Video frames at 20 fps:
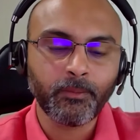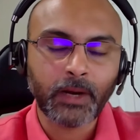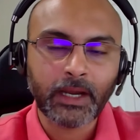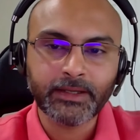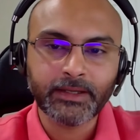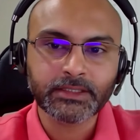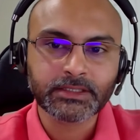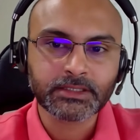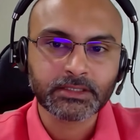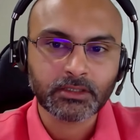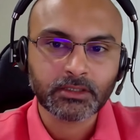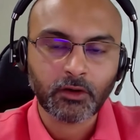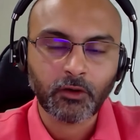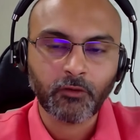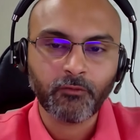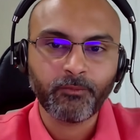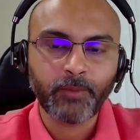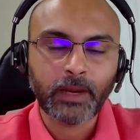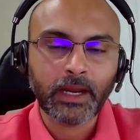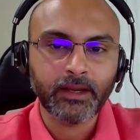bytes
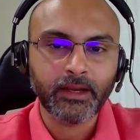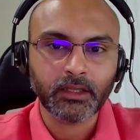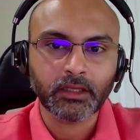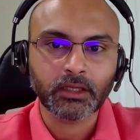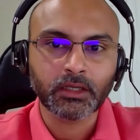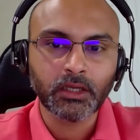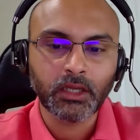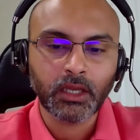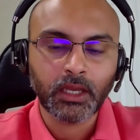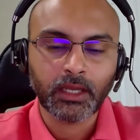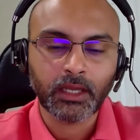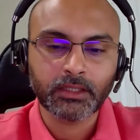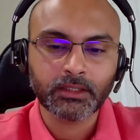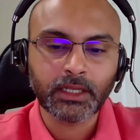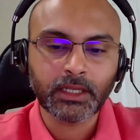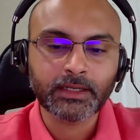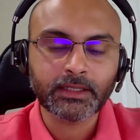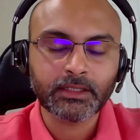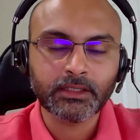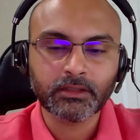of padding, and
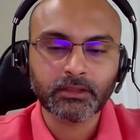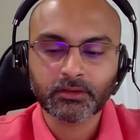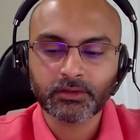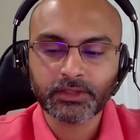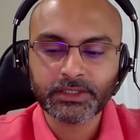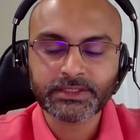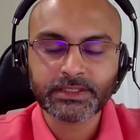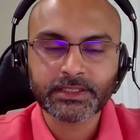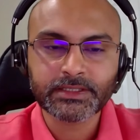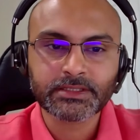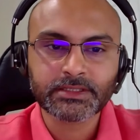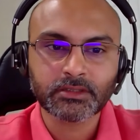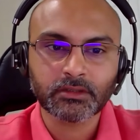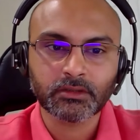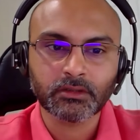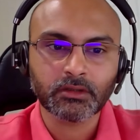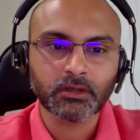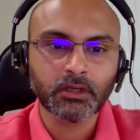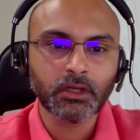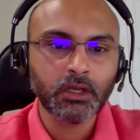that increases
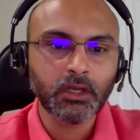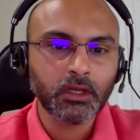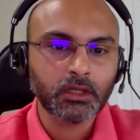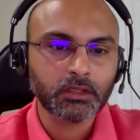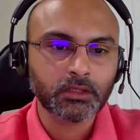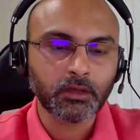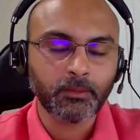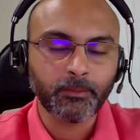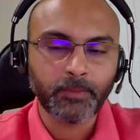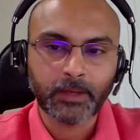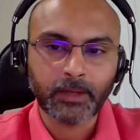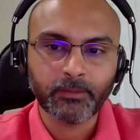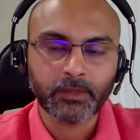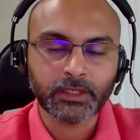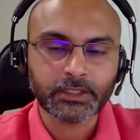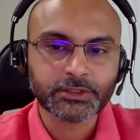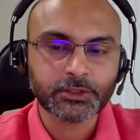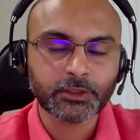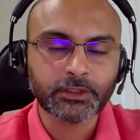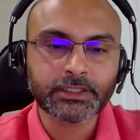the
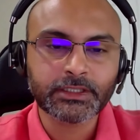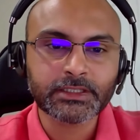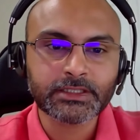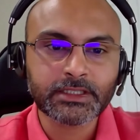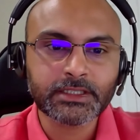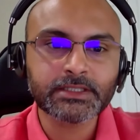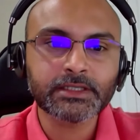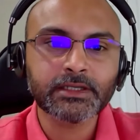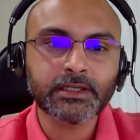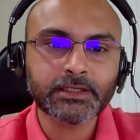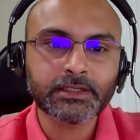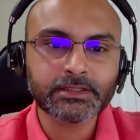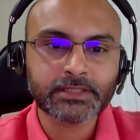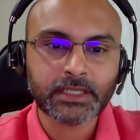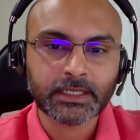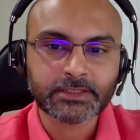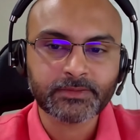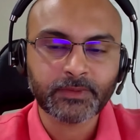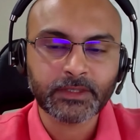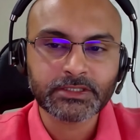memory. So it is
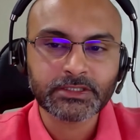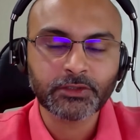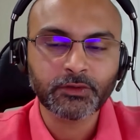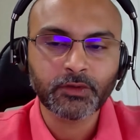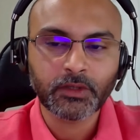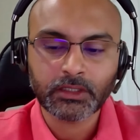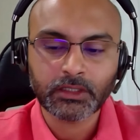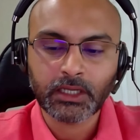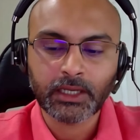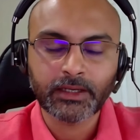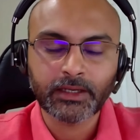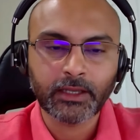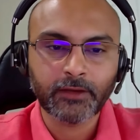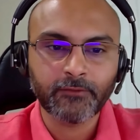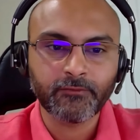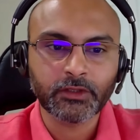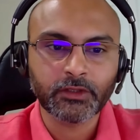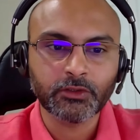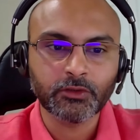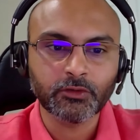expensive to align
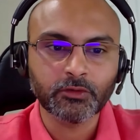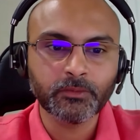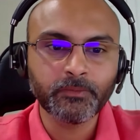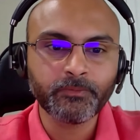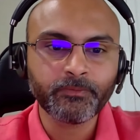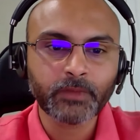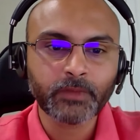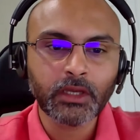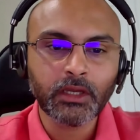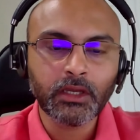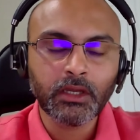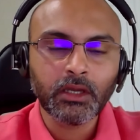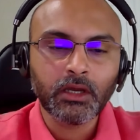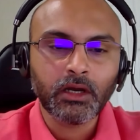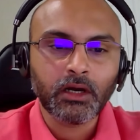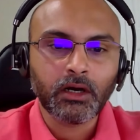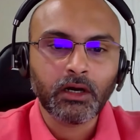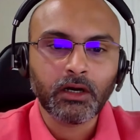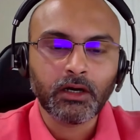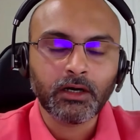every loop.
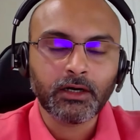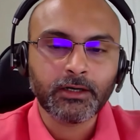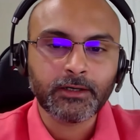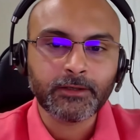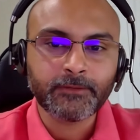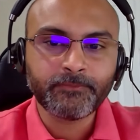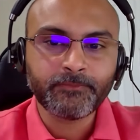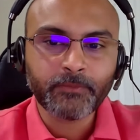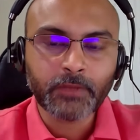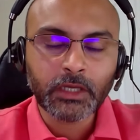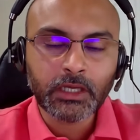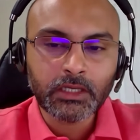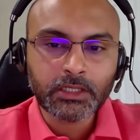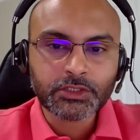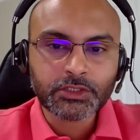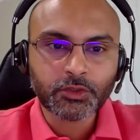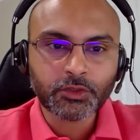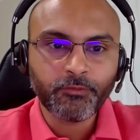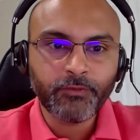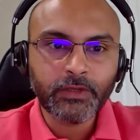um,
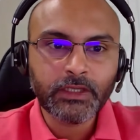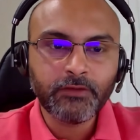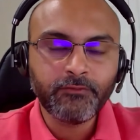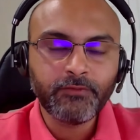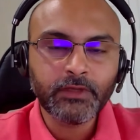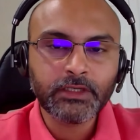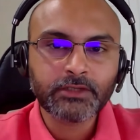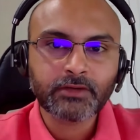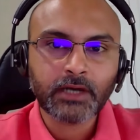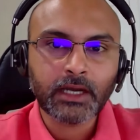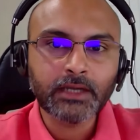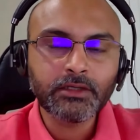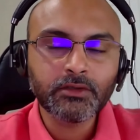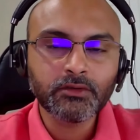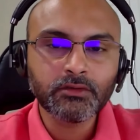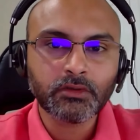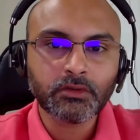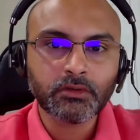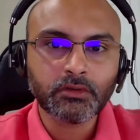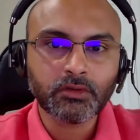so we try
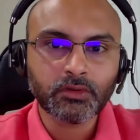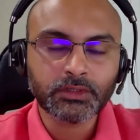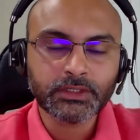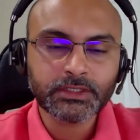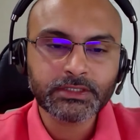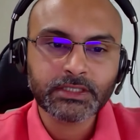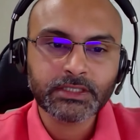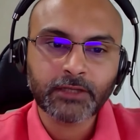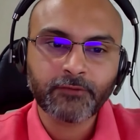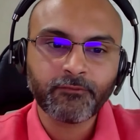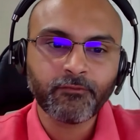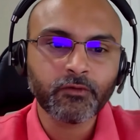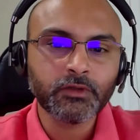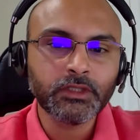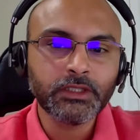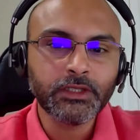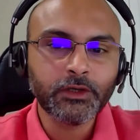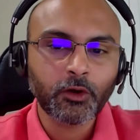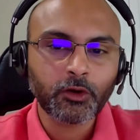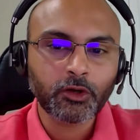to do this like
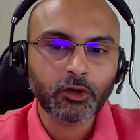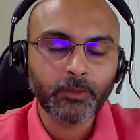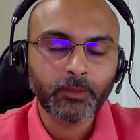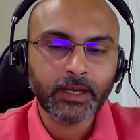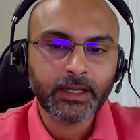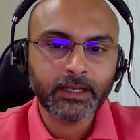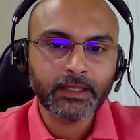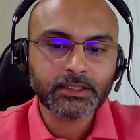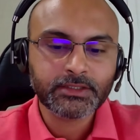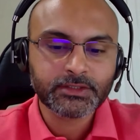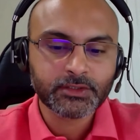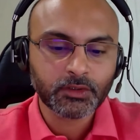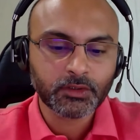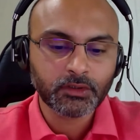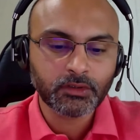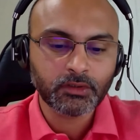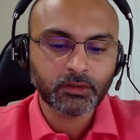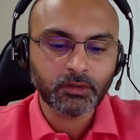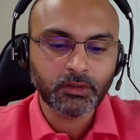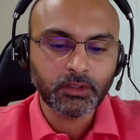fully automatic,
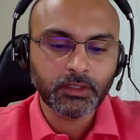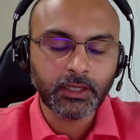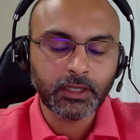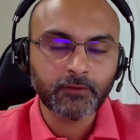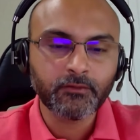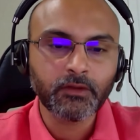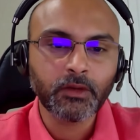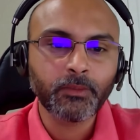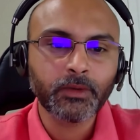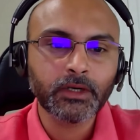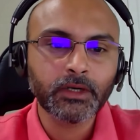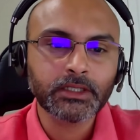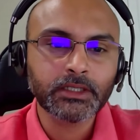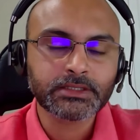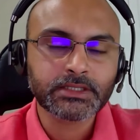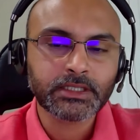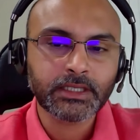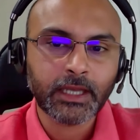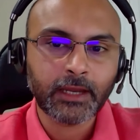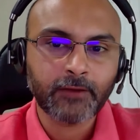so developer
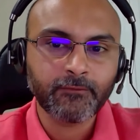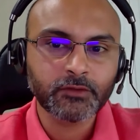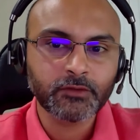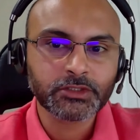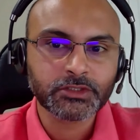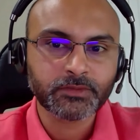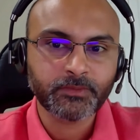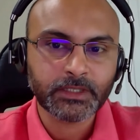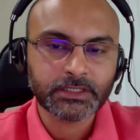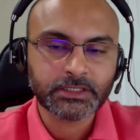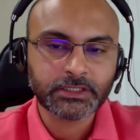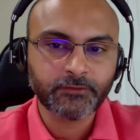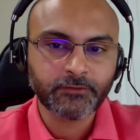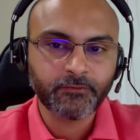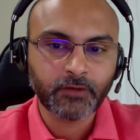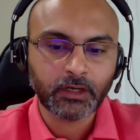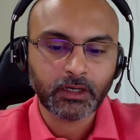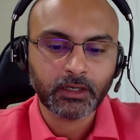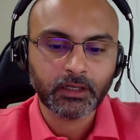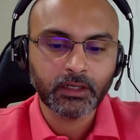doesn't have to
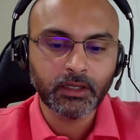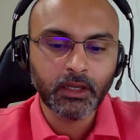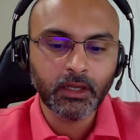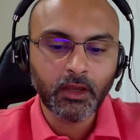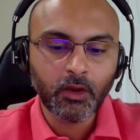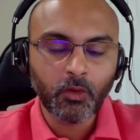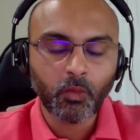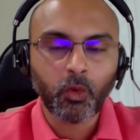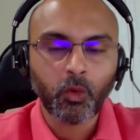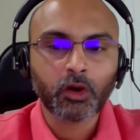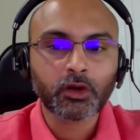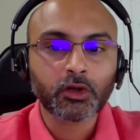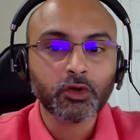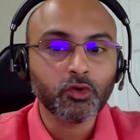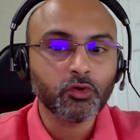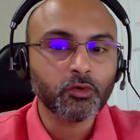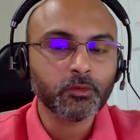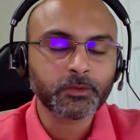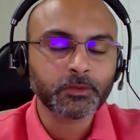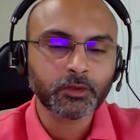specify what
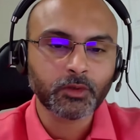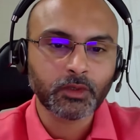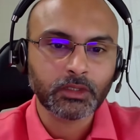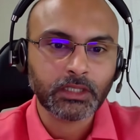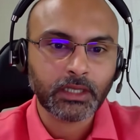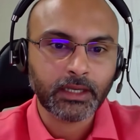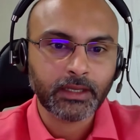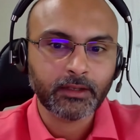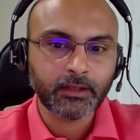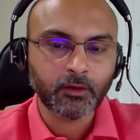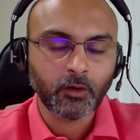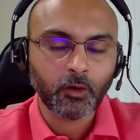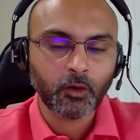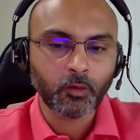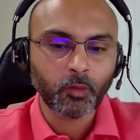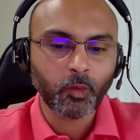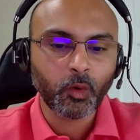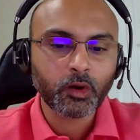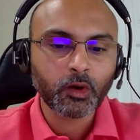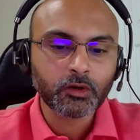loop to align
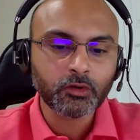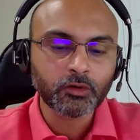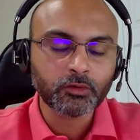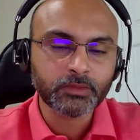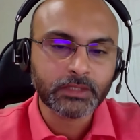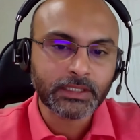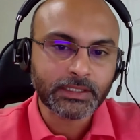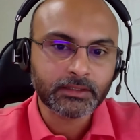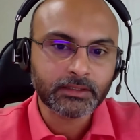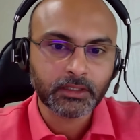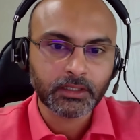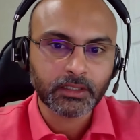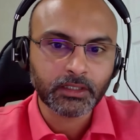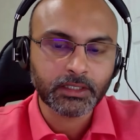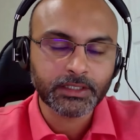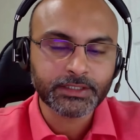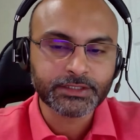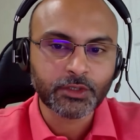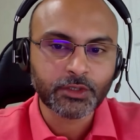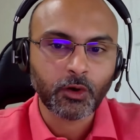or what loop they think
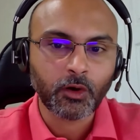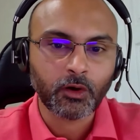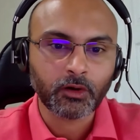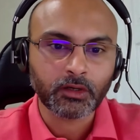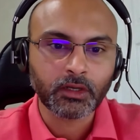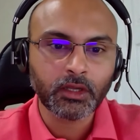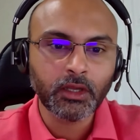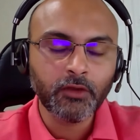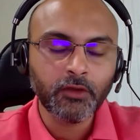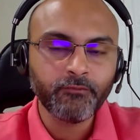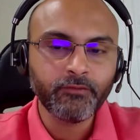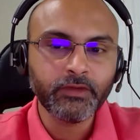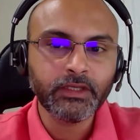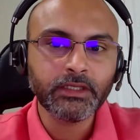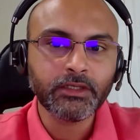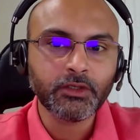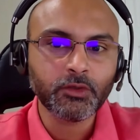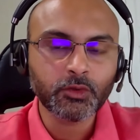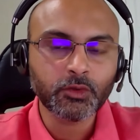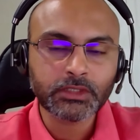is hot.
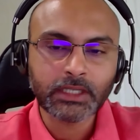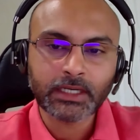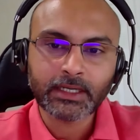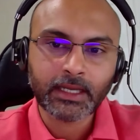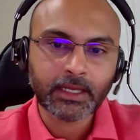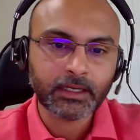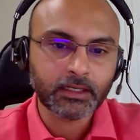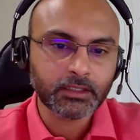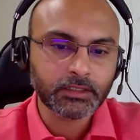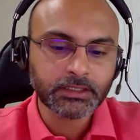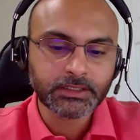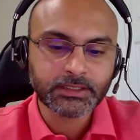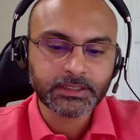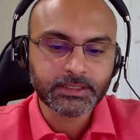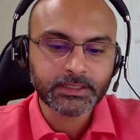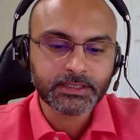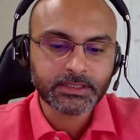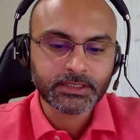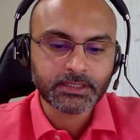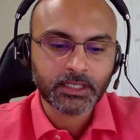We do that
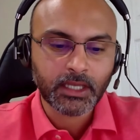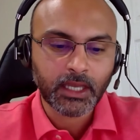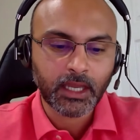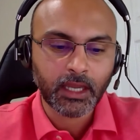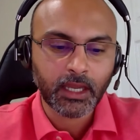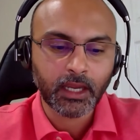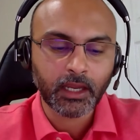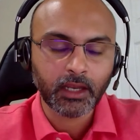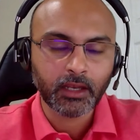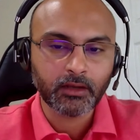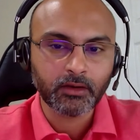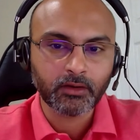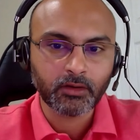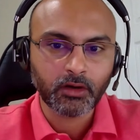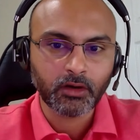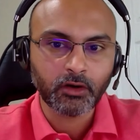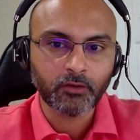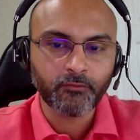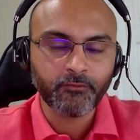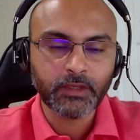analysis, and
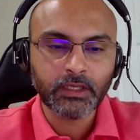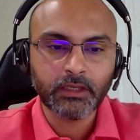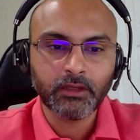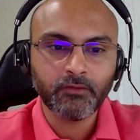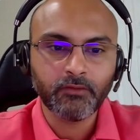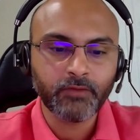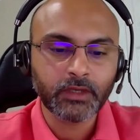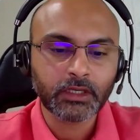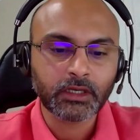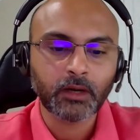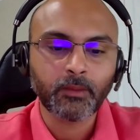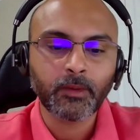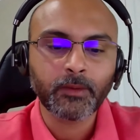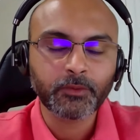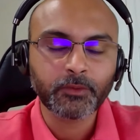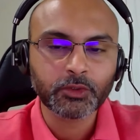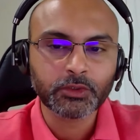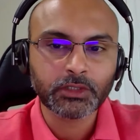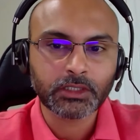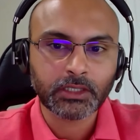we come
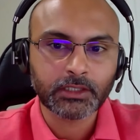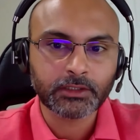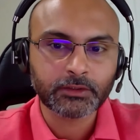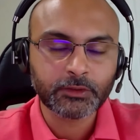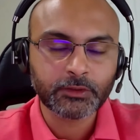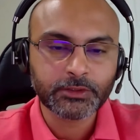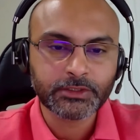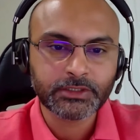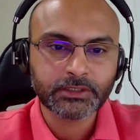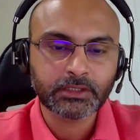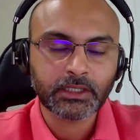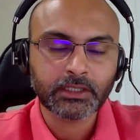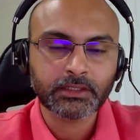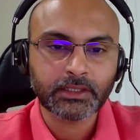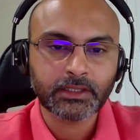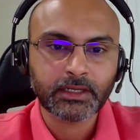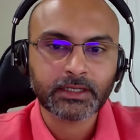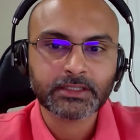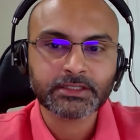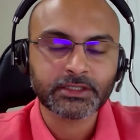up to the conclusion that
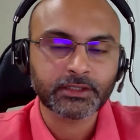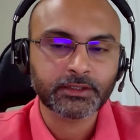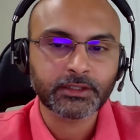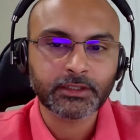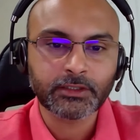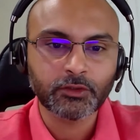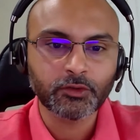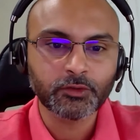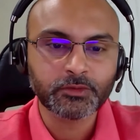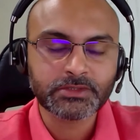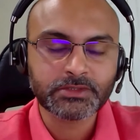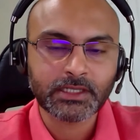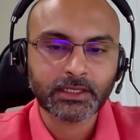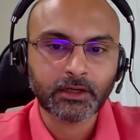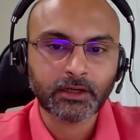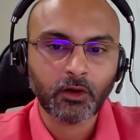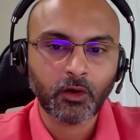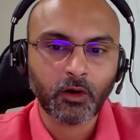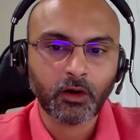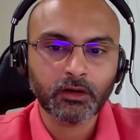there are certain loops
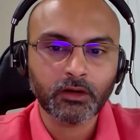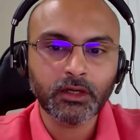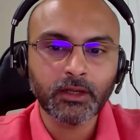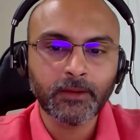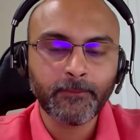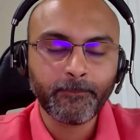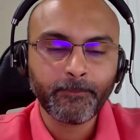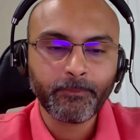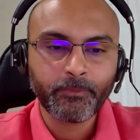that are hot,